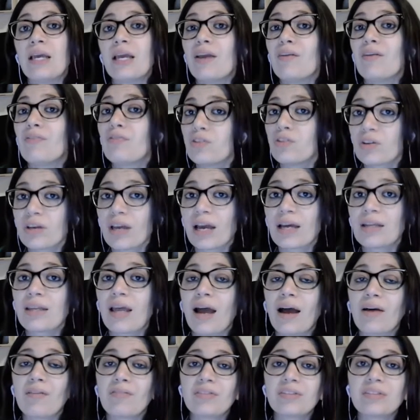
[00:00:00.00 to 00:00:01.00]
If you can
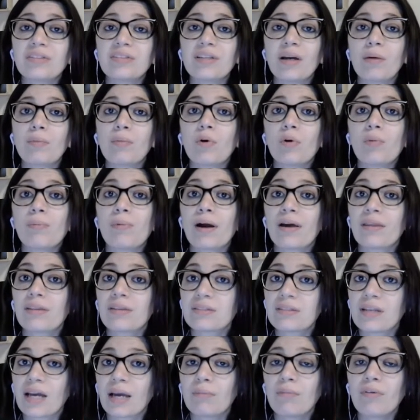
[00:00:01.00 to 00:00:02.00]
have a demo by the
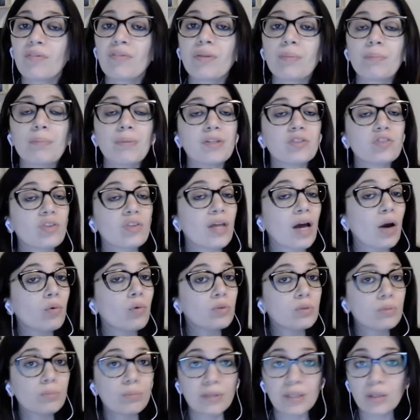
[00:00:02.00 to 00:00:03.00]
time of the pitch, that
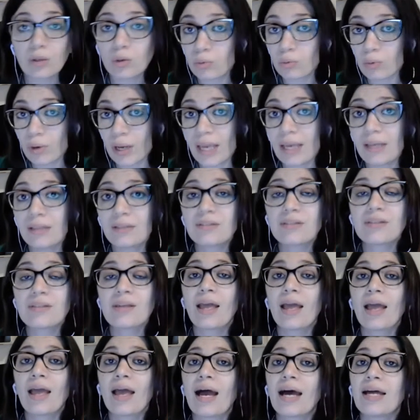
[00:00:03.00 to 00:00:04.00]
would be great.
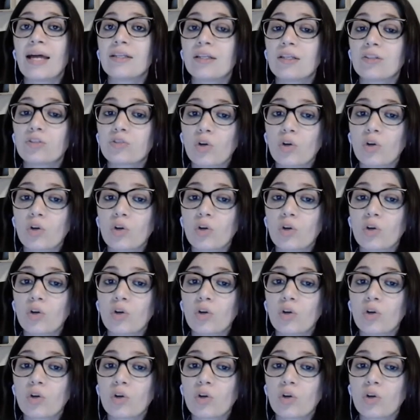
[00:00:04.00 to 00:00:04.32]
And it's